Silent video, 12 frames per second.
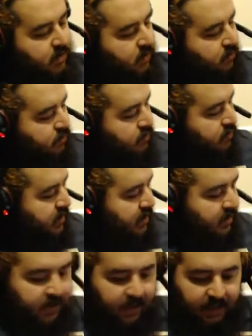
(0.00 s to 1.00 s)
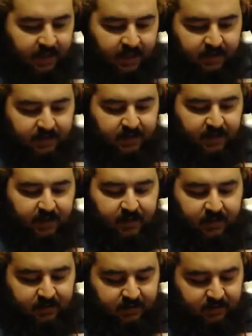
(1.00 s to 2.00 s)
We'll take a look at that in a second.
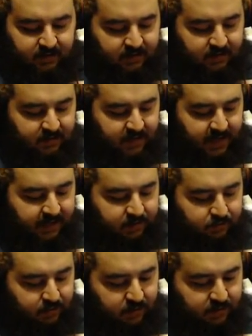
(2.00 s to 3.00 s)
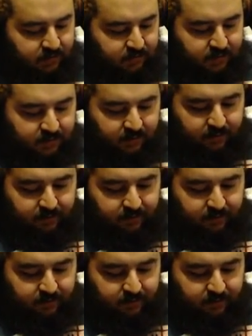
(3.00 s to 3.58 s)
Let's get to the actual console itself.